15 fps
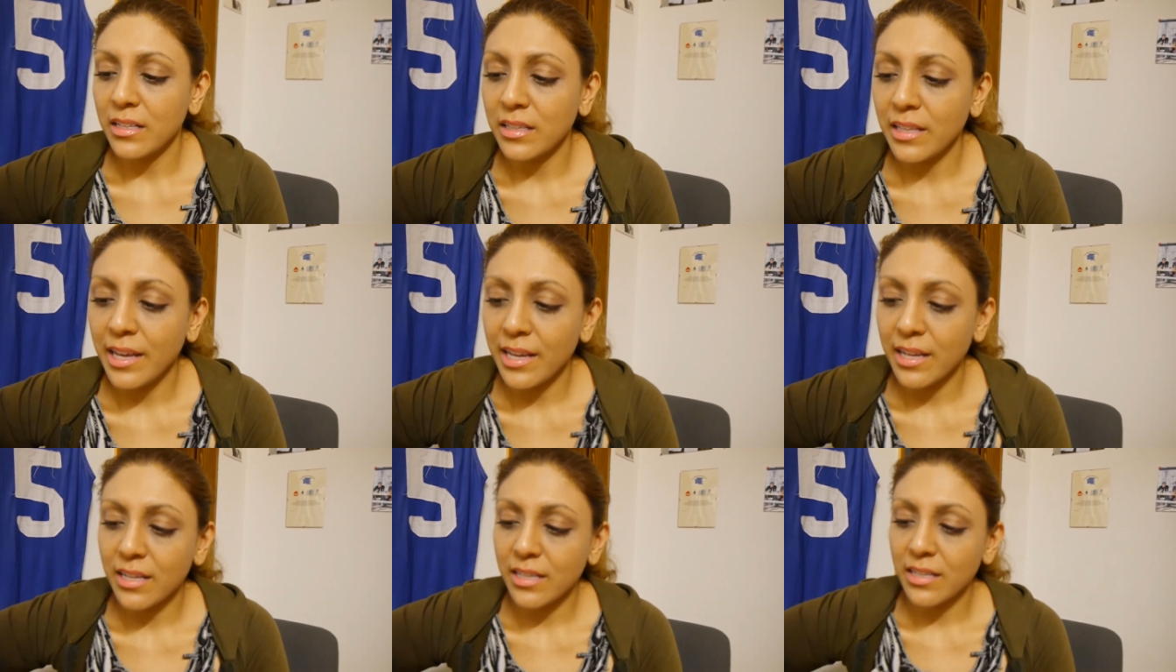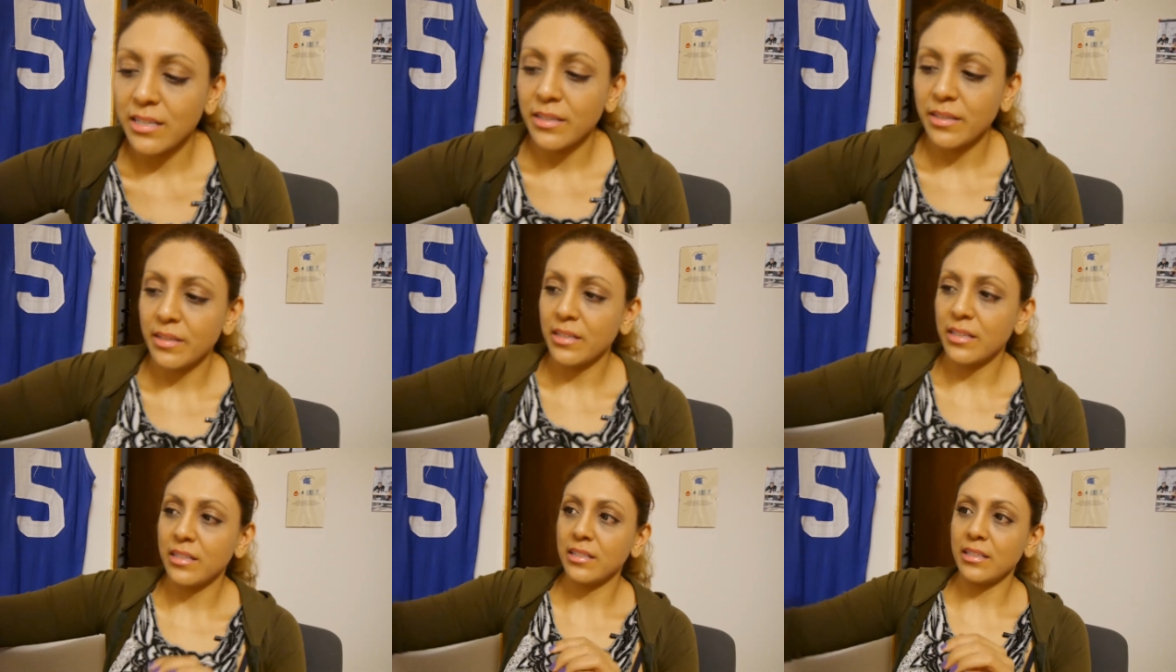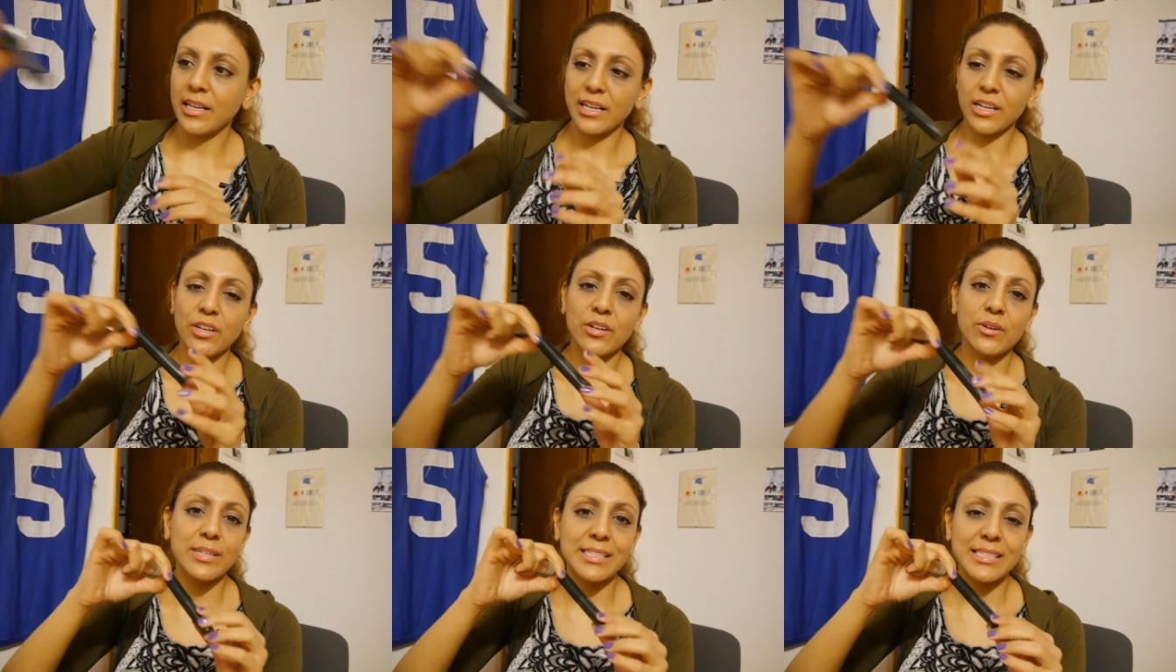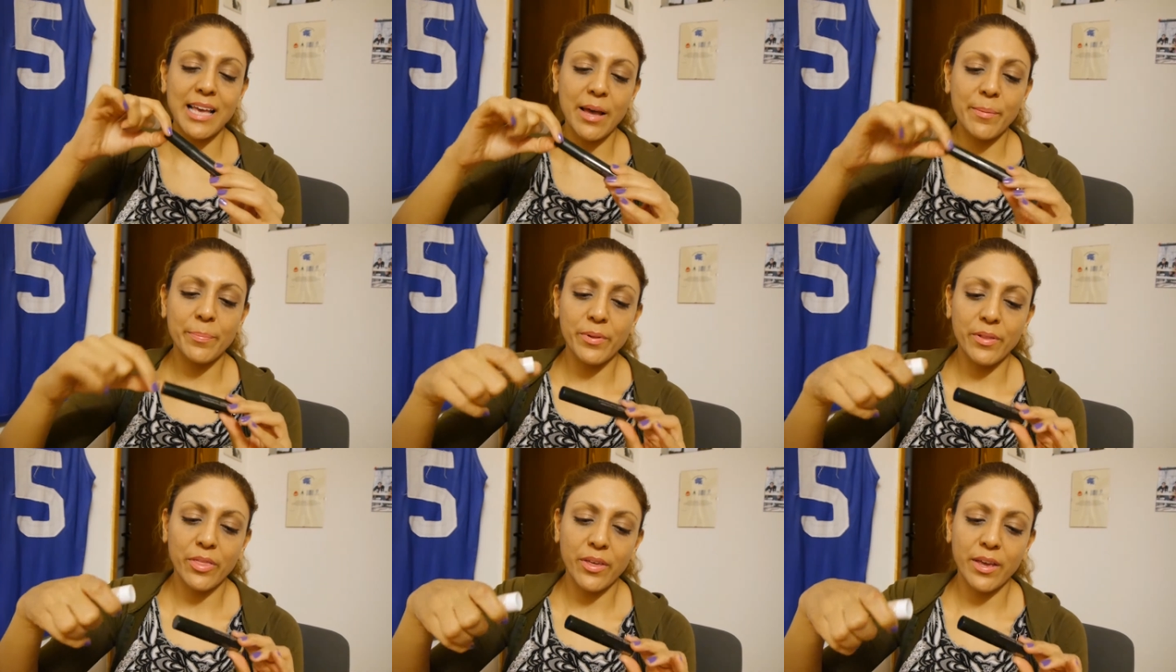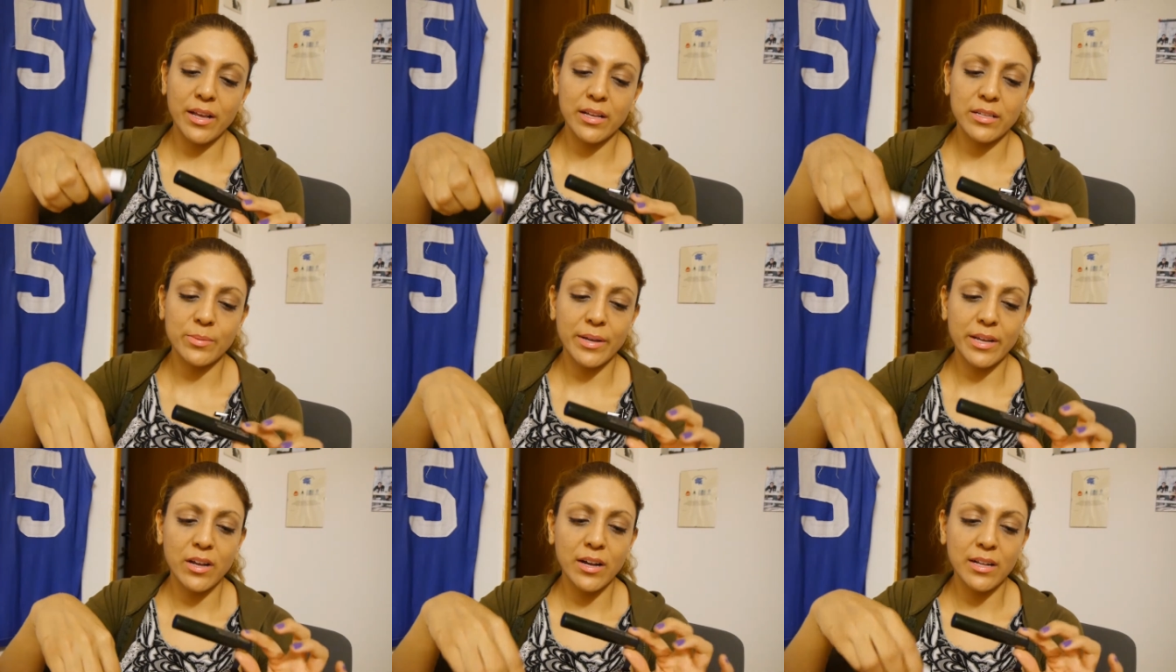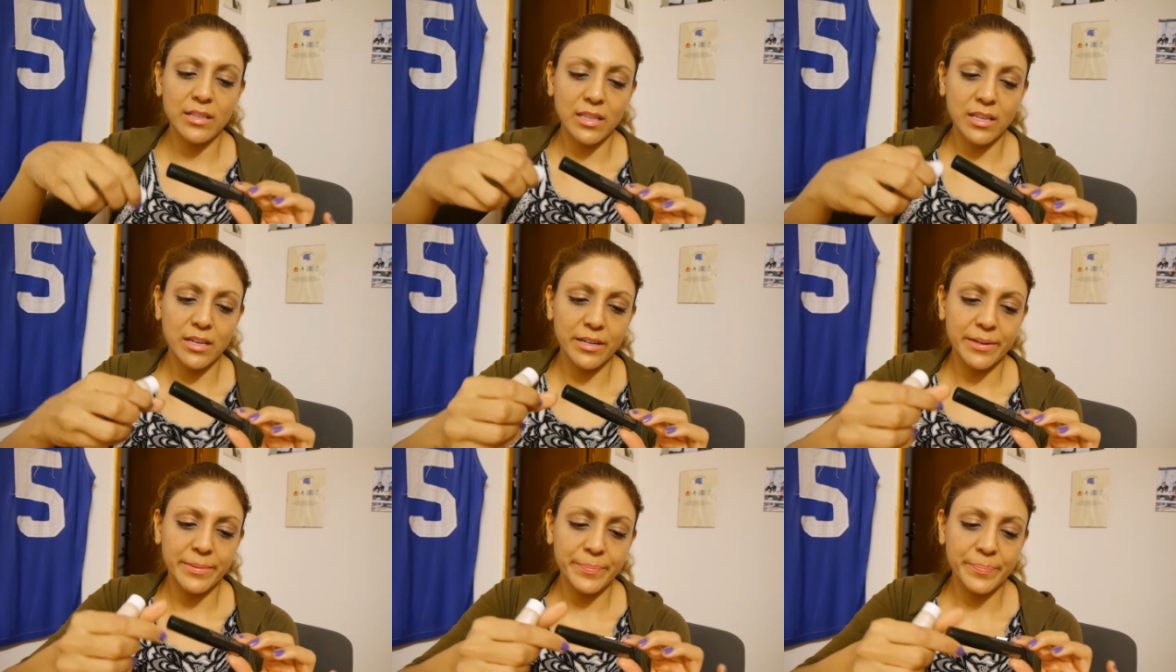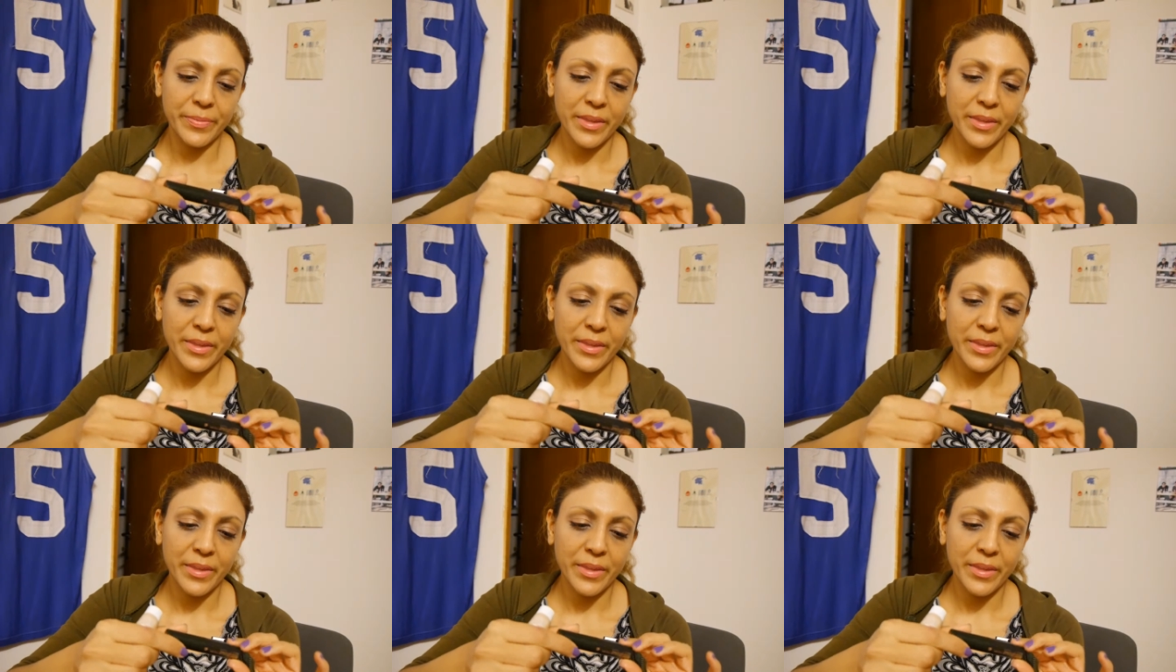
like you know, a sample thing. So I got the